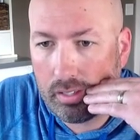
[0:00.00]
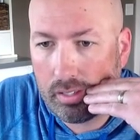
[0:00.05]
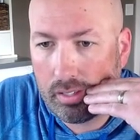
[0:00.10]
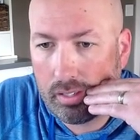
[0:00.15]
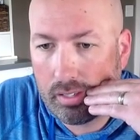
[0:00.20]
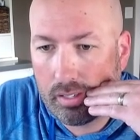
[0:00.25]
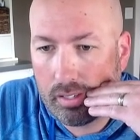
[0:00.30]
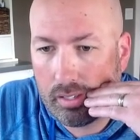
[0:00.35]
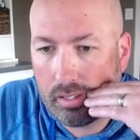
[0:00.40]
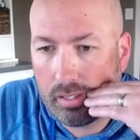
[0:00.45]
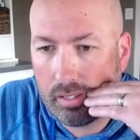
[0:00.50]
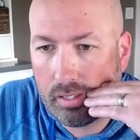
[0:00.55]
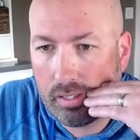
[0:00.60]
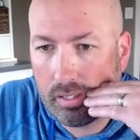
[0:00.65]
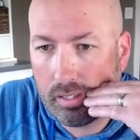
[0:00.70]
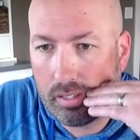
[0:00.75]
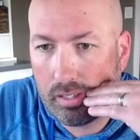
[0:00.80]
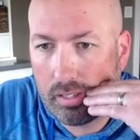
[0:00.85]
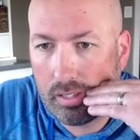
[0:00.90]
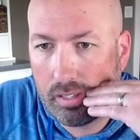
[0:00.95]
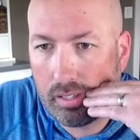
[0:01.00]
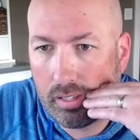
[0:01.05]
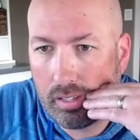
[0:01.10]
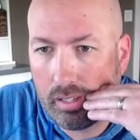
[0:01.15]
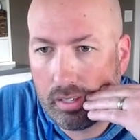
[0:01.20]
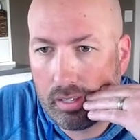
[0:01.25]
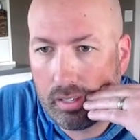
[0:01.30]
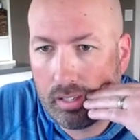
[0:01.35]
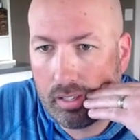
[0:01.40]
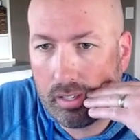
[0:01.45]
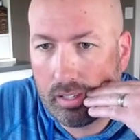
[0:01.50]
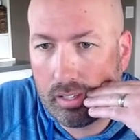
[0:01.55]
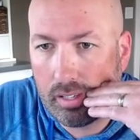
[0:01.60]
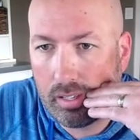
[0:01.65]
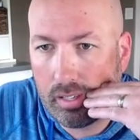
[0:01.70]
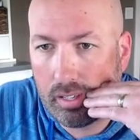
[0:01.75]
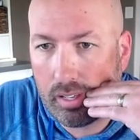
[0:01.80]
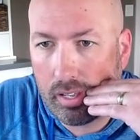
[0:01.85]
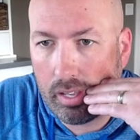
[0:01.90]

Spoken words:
Nobody speaks.